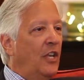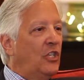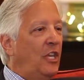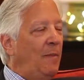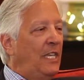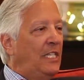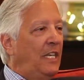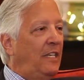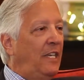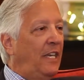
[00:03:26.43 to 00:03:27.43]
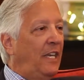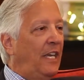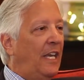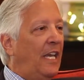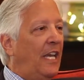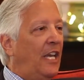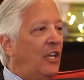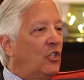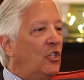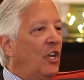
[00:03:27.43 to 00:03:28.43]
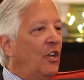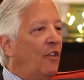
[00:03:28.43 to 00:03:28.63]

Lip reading: CBCT is